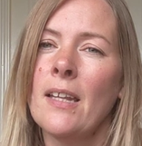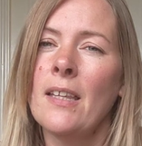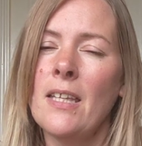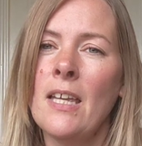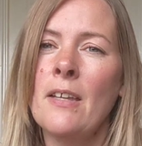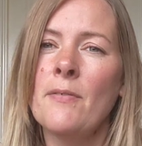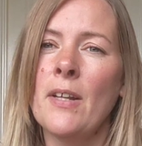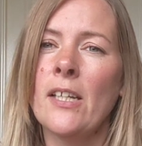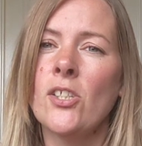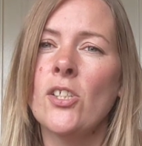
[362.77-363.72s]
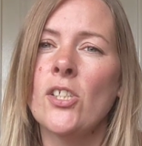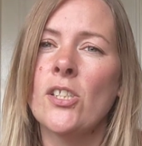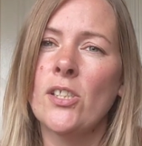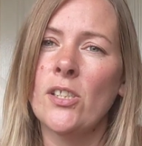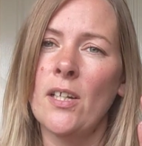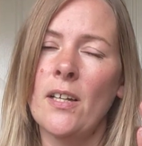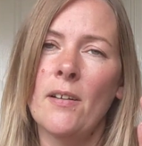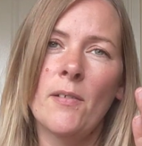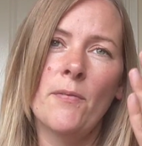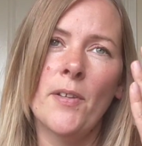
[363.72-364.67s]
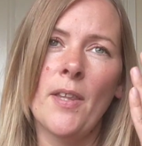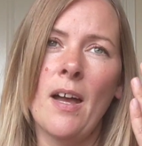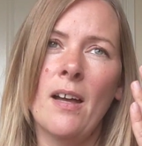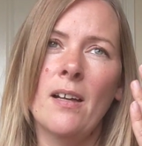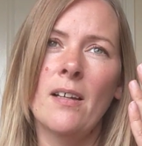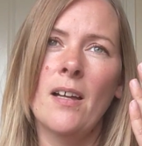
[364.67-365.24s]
in the evening just for that